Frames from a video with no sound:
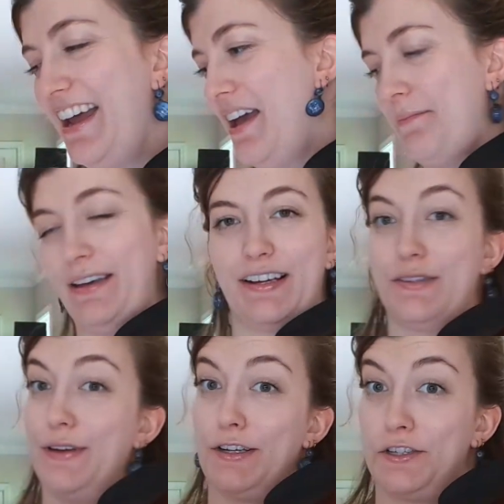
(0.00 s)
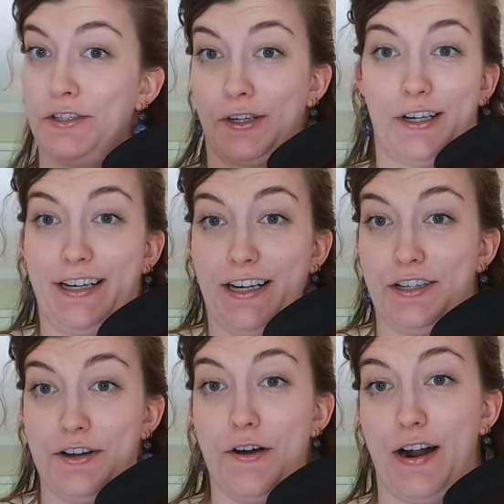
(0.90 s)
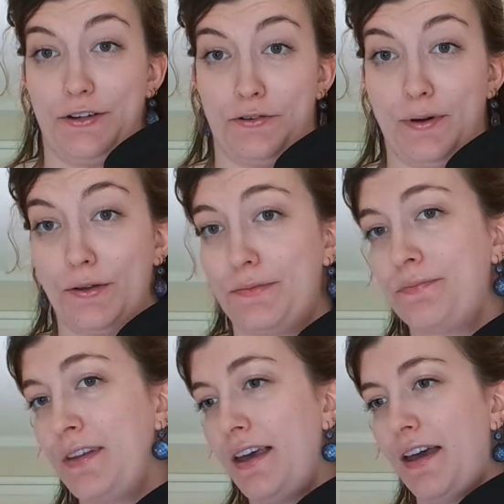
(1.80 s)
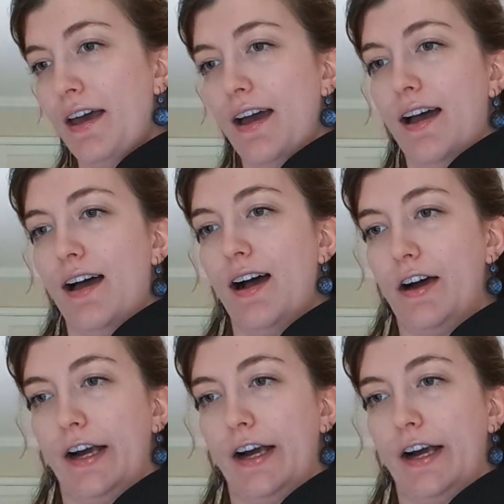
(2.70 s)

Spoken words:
because eventually you're going to need to know how to do both. Alright,